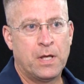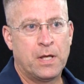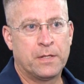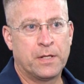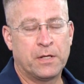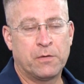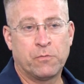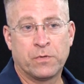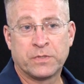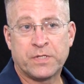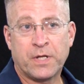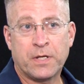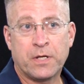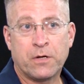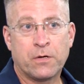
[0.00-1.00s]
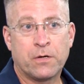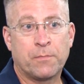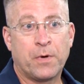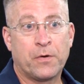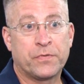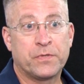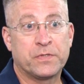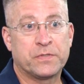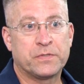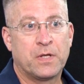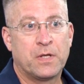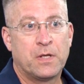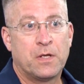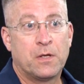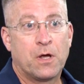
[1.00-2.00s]
And they, once they hear about this
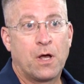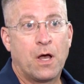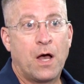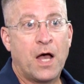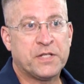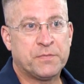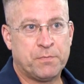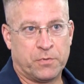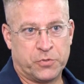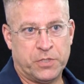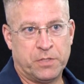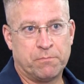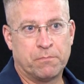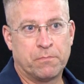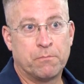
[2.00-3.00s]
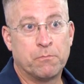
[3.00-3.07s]
hospital ship,